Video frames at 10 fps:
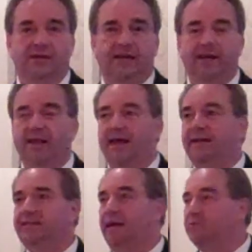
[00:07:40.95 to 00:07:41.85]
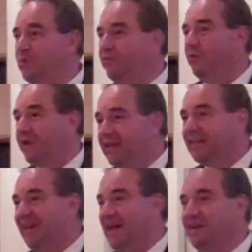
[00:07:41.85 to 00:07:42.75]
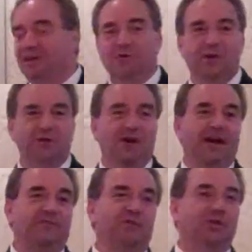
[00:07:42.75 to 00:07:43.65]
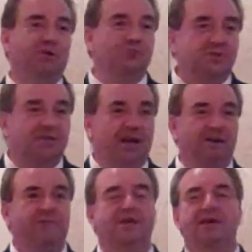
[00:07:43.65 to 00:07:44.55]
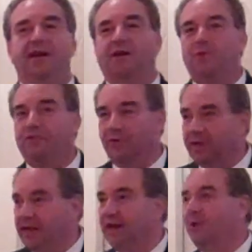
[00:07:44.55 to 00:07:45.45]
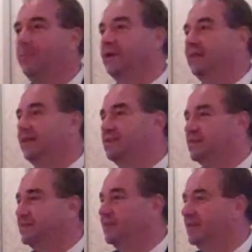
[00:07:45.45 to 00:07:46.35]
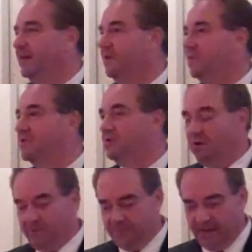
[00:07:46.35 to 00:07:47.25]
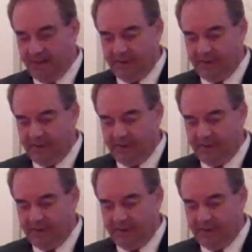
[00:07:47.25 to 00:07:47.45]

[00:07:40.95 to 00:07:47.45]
And a lot of times we forget that. You know, we go after the new stuff and we forget helping the existing companies grow.